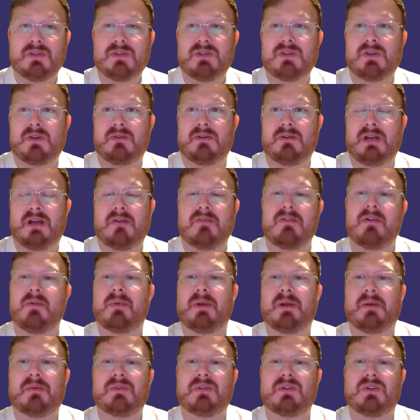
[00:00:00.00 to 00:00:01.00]
So now we'll be
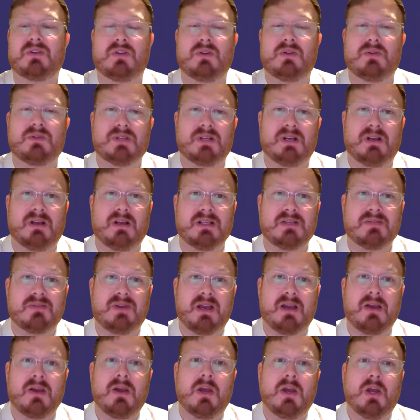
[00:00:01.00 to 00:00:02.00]
able to utilize that
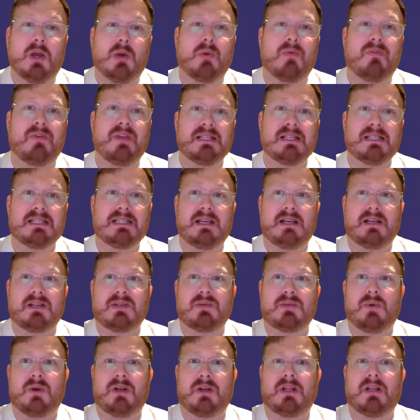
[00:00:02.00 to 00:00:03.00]
within
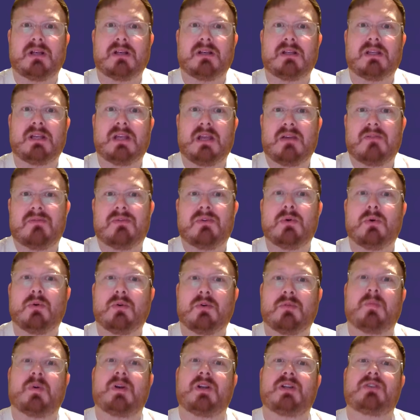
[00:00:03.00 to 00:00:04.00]
CXone and give your
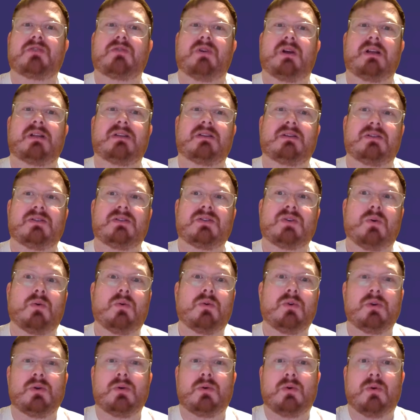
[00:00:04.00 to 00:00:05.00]
administrators or
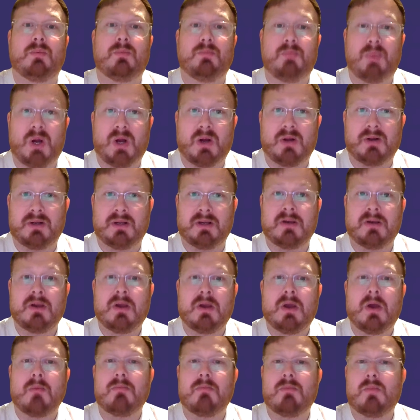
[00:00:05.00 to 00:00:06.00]
your partner
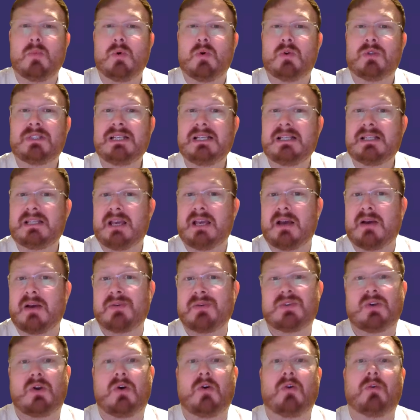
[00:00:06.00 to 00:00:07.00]
more details
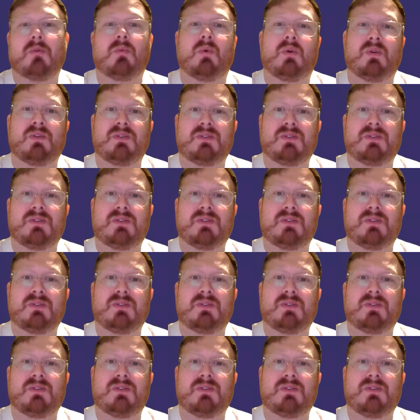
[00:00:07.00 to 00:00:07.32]
on what's